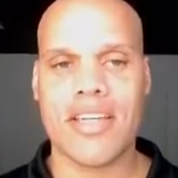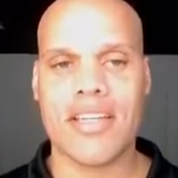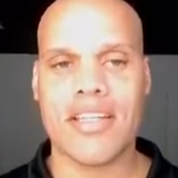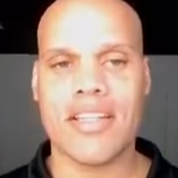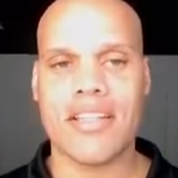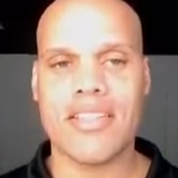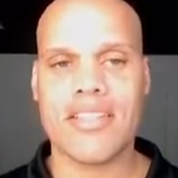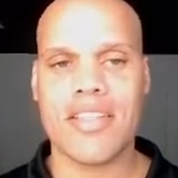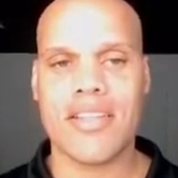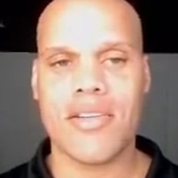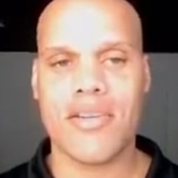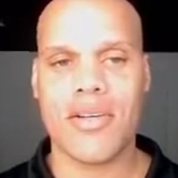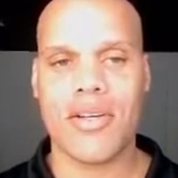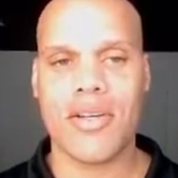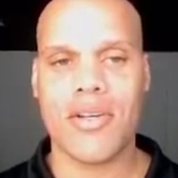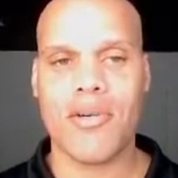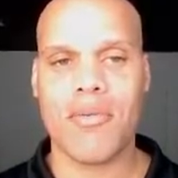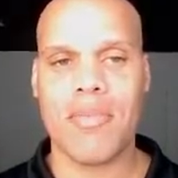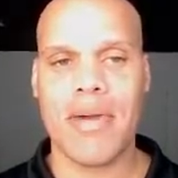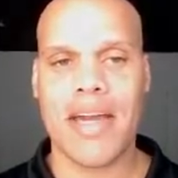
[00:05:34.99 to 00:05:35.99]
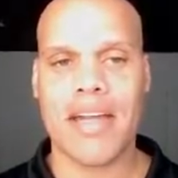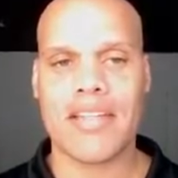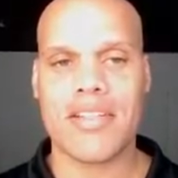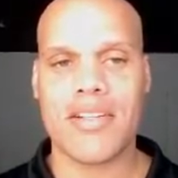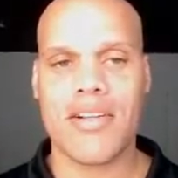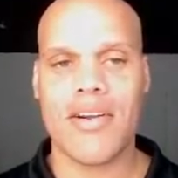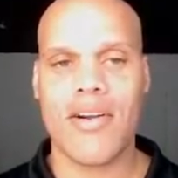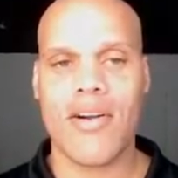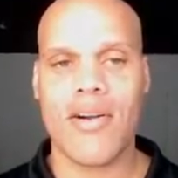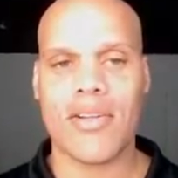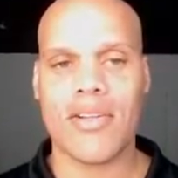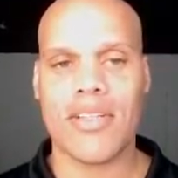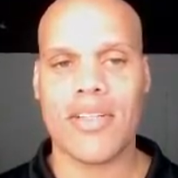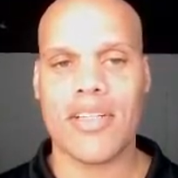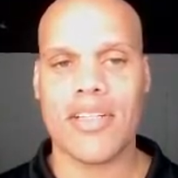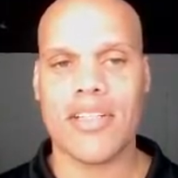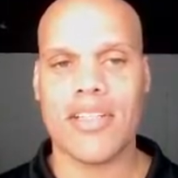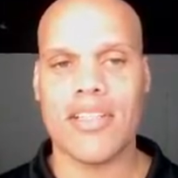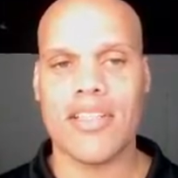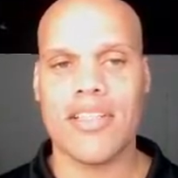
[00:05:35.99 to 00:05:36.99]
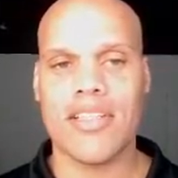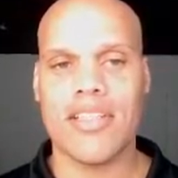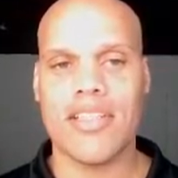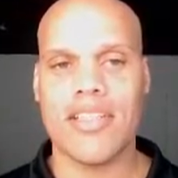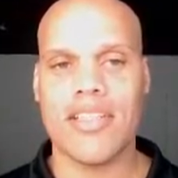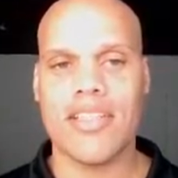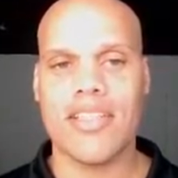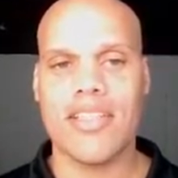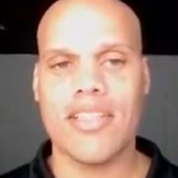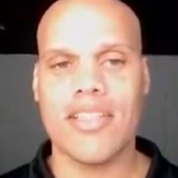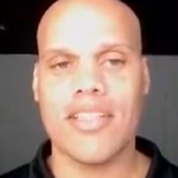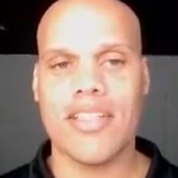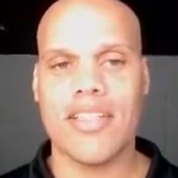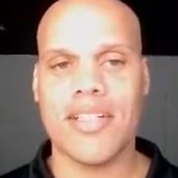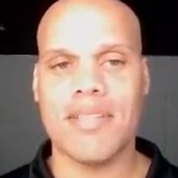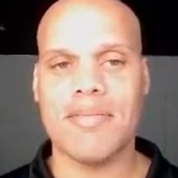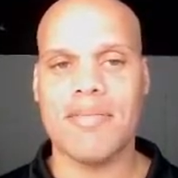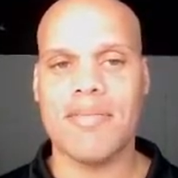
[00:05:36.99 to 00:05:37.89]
It looks like they're going to go back to Karl again. Yep.